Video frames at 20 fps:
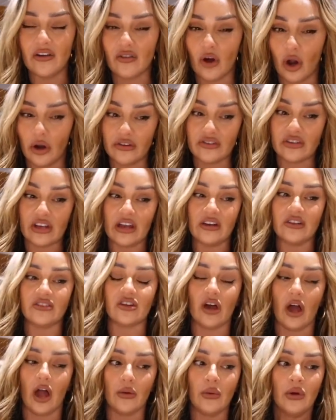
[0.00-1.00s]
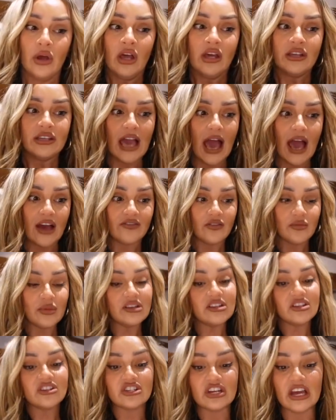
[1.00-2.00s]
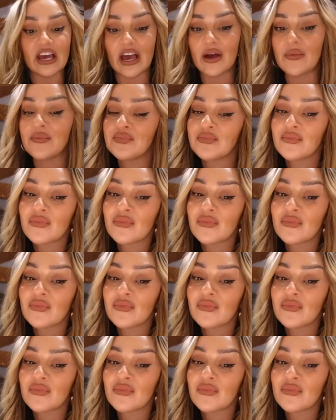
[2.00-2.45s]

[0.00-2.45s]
of content. So yeah, for me this year,